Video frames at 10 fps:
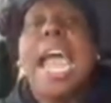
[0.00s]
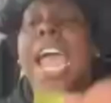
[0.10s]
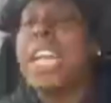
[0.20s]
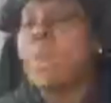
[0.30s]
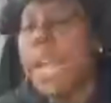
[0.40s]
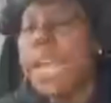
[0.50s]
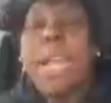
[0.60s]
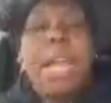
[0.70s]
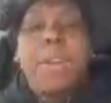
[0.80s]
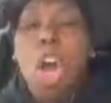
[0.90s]
Anyway,
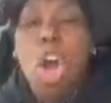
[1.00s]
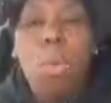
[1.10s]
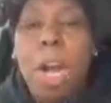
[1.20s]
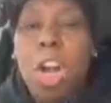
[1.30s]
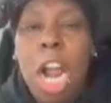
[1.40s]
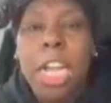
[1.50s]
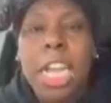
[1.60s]
no, but Carla,